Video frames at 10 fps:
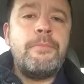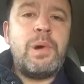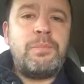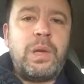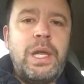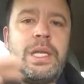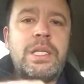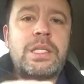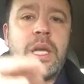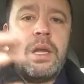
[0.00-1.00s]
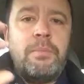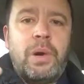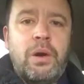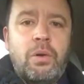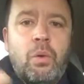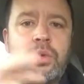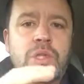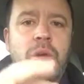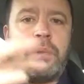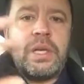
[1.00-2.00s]
But please,
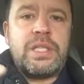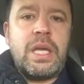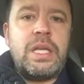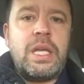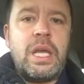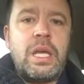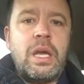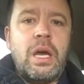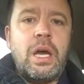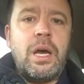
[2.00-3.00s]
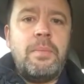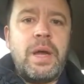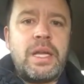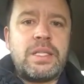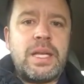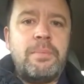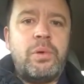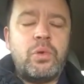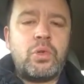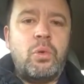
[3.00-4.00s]
by taking
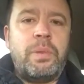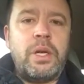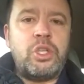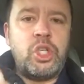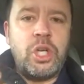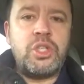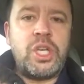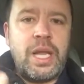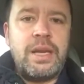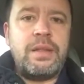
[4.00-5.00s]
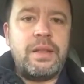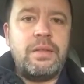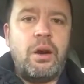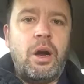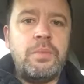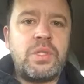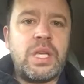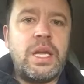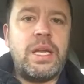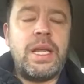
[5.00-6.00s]
examples or by judging anything that I'm
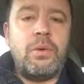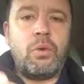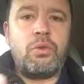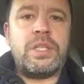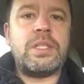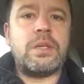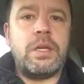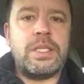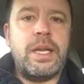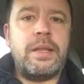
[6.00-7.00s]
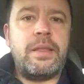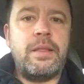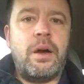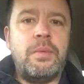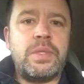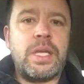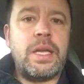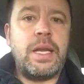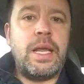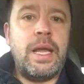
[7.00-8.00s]
saying here or criticising anything that I'm
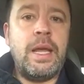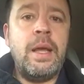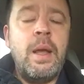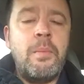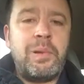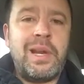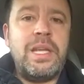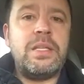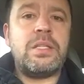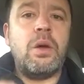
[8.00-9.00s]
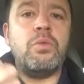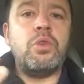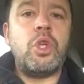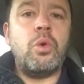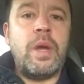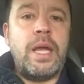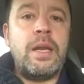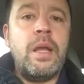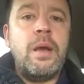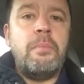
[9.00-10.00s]
saying here, please don't do
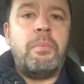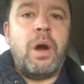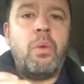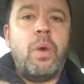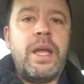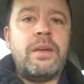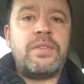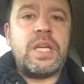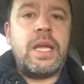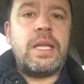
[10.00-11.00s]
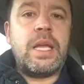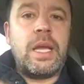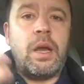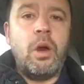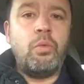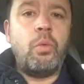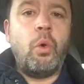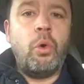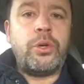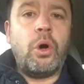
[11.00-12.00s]
it by way of taking a
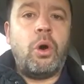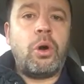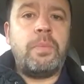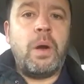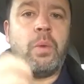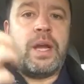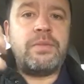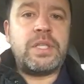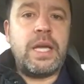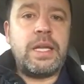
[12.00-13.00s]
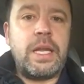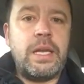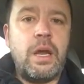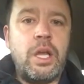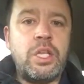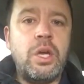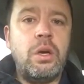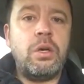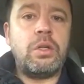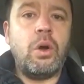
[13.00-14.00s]
raw dog, by way of taking a
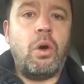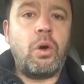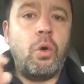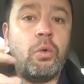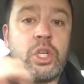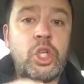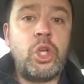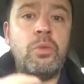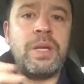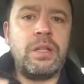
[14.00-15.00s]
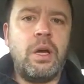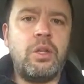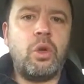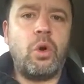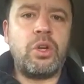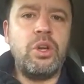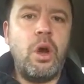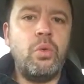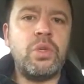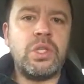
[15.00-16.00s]
young dog, or assuming that a dog
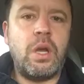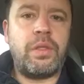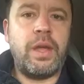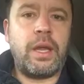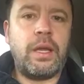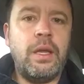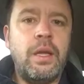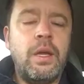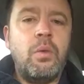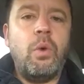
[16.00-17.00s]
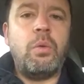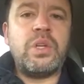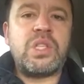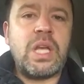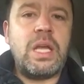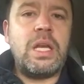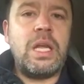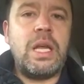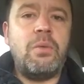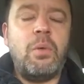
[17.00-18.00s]
knows nothing. What we're saying
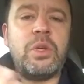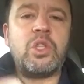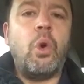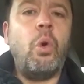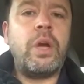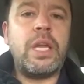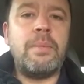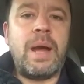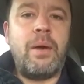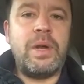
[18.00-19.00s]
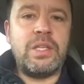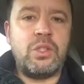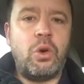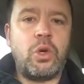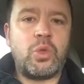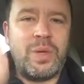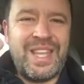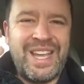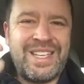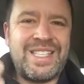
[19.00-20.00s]
here, what we're talking about, is dogs
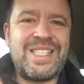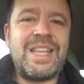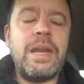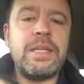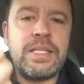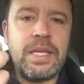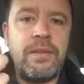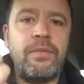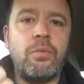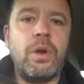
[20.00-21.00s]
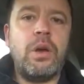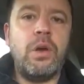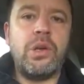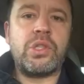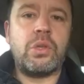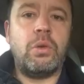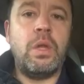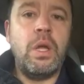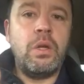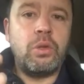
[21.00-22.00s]
with extensive
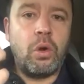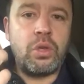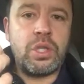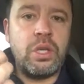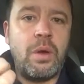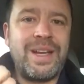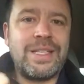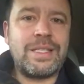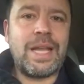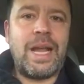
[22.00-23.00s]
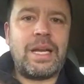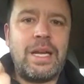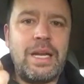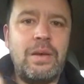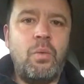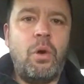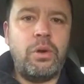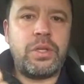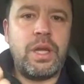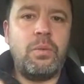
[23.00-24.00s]
rehearsal, dogs that know exactly
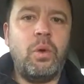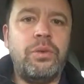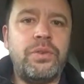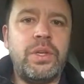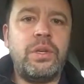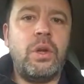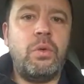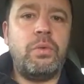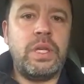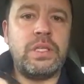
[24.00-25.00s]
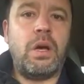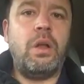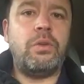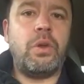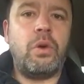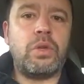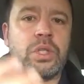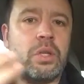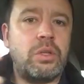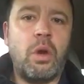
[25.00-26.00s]
what they want to do. These aren't
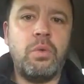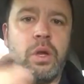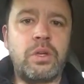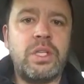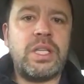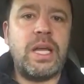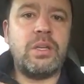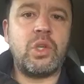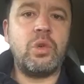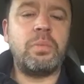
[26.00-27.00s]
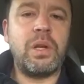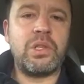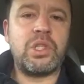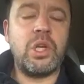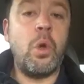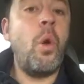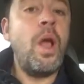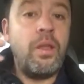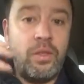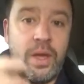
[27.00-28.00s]
dogs that don't understand 2 + 2.
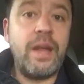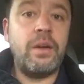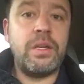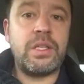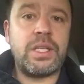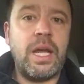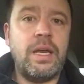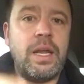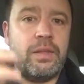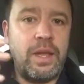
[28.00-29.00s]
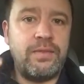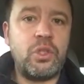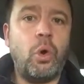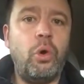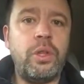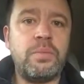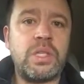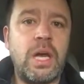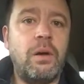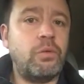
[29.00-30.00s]
They understand it. They've taught
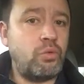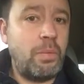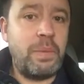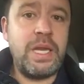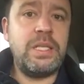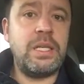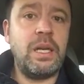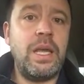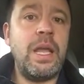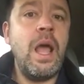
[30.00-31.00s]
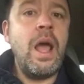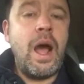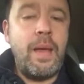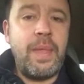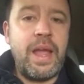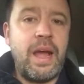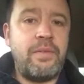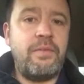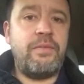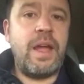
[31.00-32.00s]
themselves repeatedly, and they
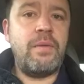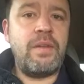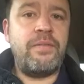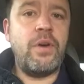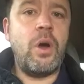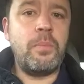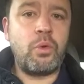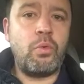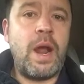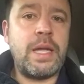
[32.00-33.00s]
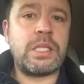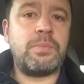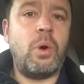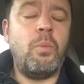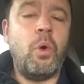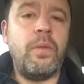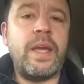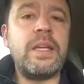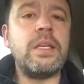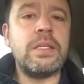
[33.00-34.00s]
have a very firm grasp on what
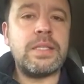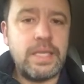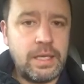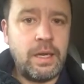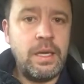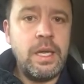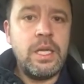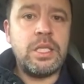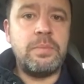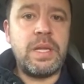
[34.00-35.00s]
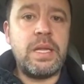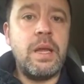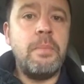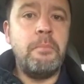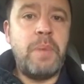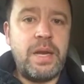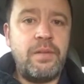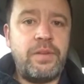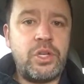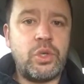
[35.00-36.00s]
they consider to be
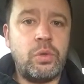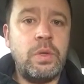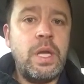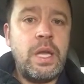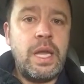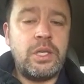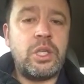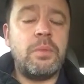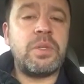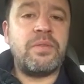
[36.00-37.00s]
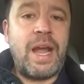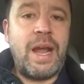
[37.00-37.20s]
beneficial in terms of